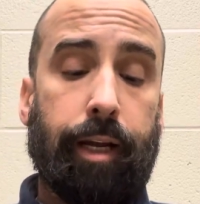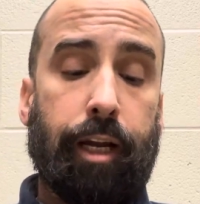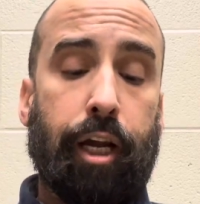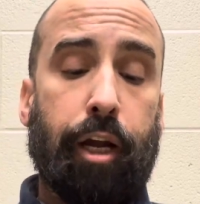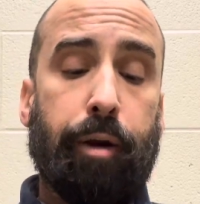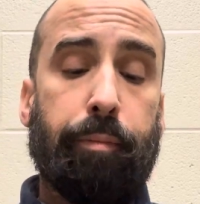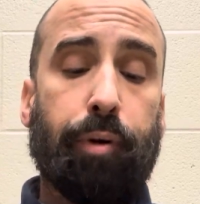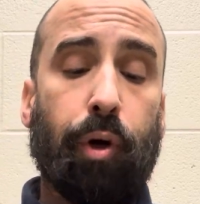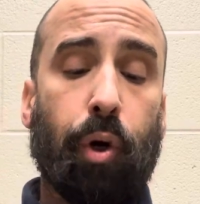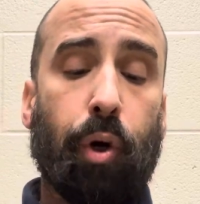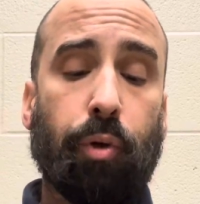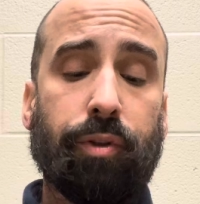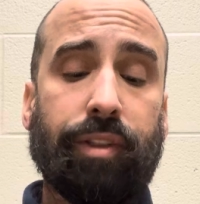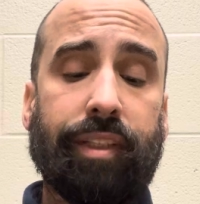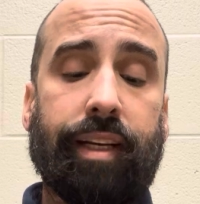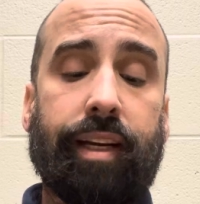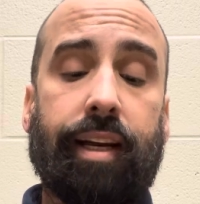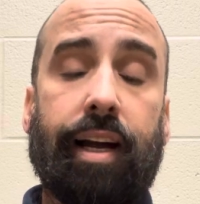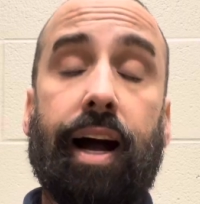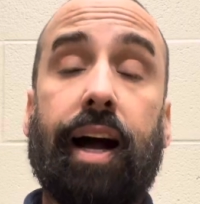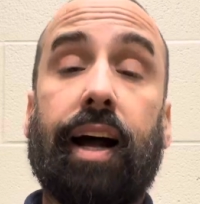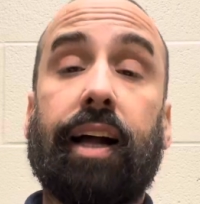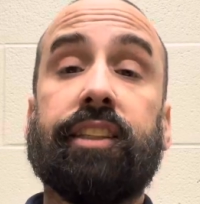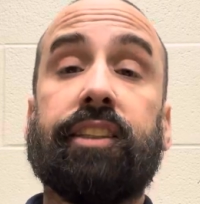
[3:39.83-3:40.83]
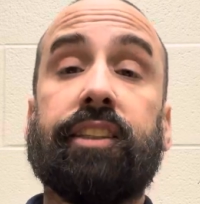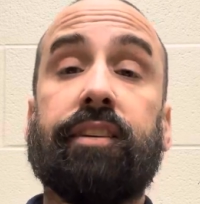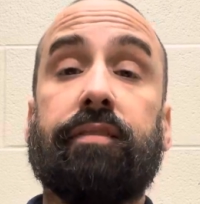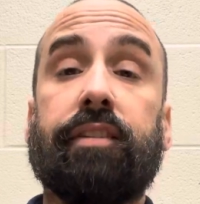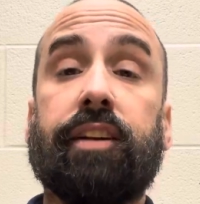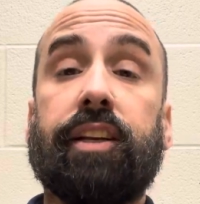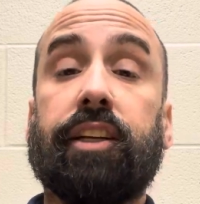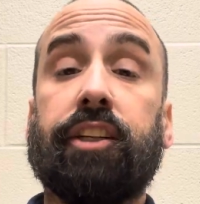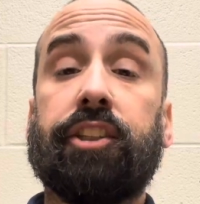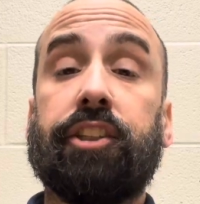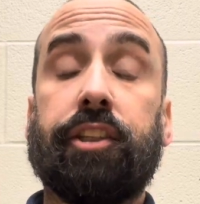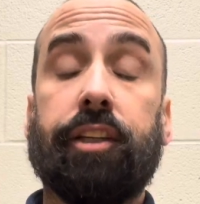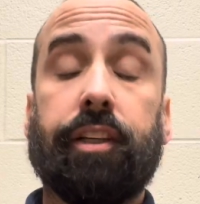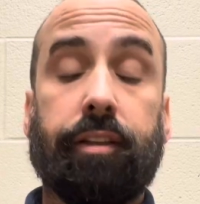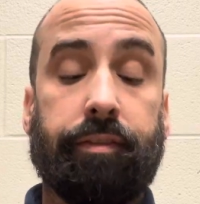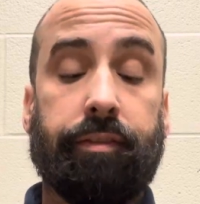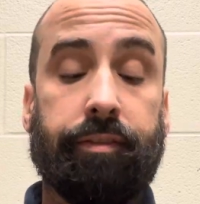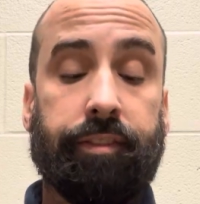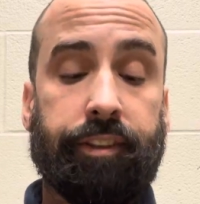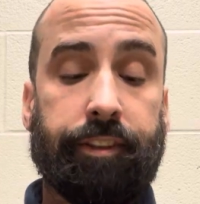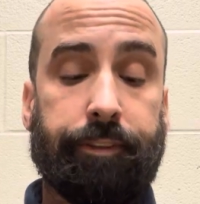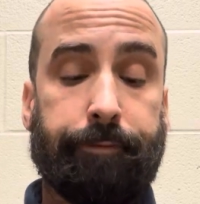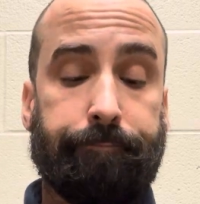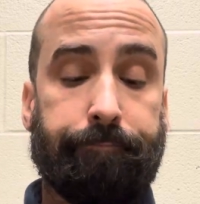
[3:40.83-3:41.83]
Pros and cons of
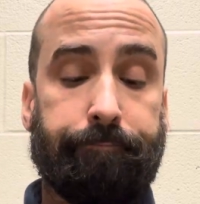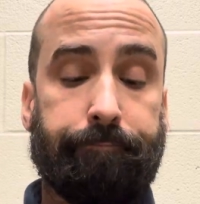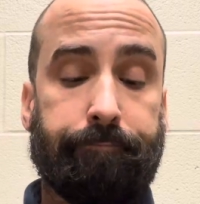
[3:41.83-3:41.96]
initiatives.